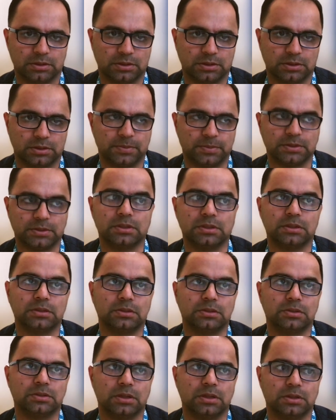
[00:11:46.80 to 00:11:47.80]
keep it
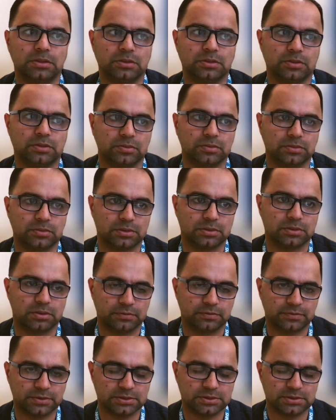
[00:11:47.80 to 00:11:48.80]
in your
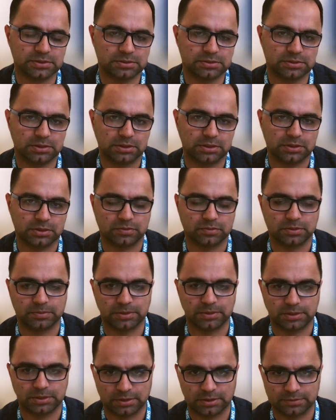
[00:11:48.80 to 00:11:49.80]
office, it will
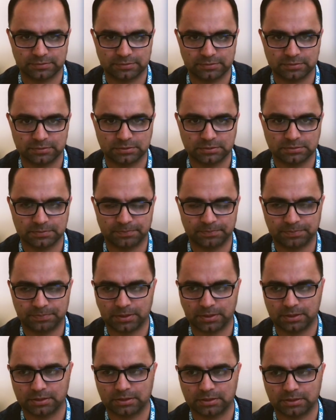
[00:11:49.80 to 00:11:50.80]
be helpful.
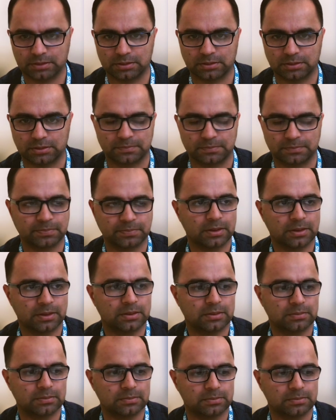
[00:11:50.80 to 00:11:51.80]

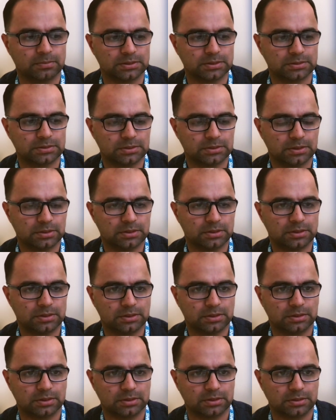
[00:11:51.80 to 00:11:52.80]
But
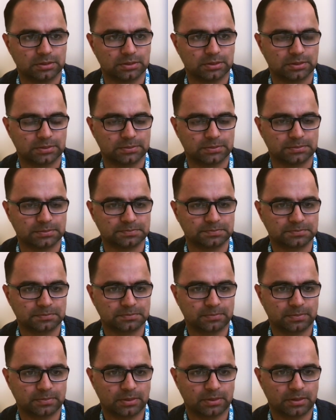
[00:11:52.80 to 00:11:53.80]
uh,
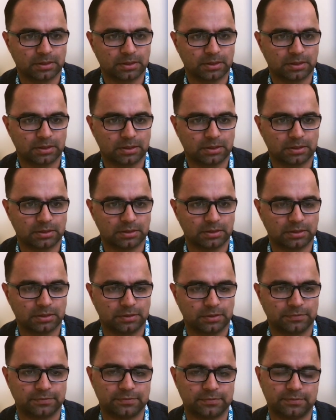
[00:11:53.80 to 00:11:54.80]

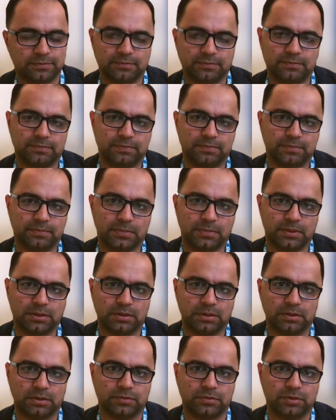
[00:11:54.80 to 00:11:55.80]
if
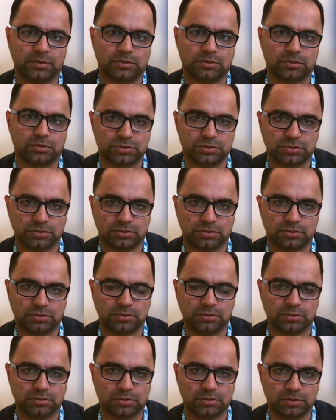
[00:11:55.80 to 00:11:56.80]
if you are not sure,
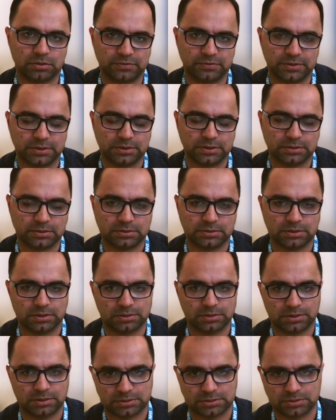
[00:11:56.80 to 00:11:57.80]
not confident,
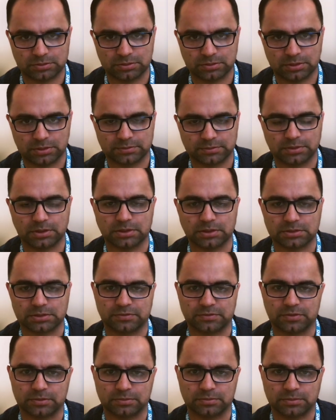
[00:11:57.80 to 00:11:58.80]
then yes, you have to
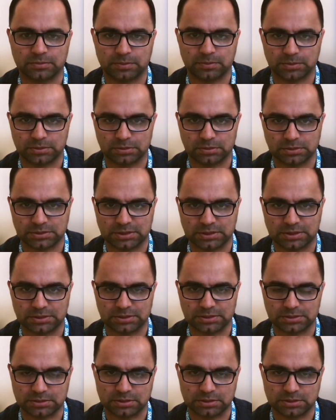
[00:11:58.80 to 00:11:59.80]
ask from hematology
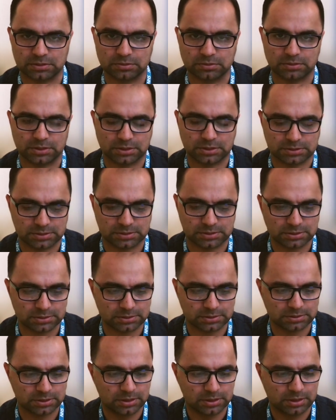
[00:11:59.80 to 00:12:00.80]
registrar or
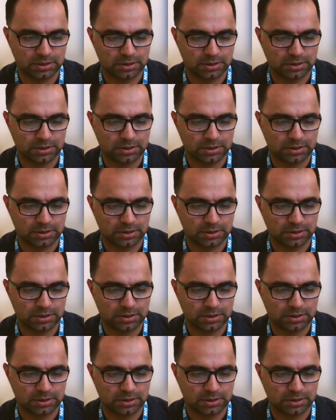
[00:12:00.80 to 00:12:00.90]
consultant.